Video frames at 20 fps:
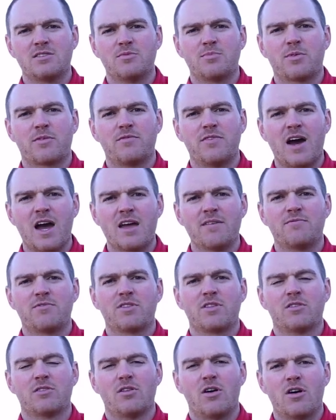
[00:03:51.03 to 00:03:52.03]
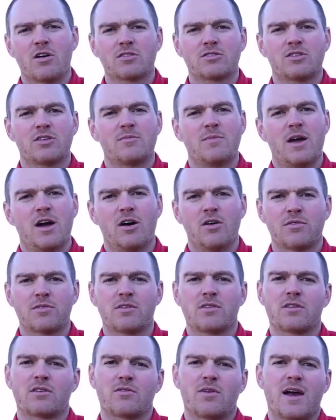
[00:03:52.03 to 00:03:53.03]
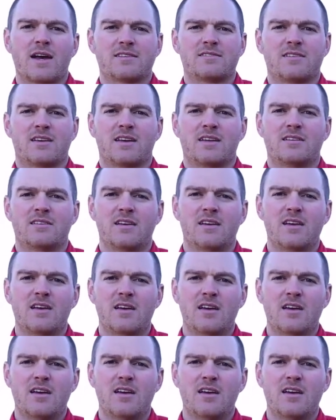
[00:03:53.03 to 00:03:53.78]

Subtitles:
to provide for the long-term health of the grassland.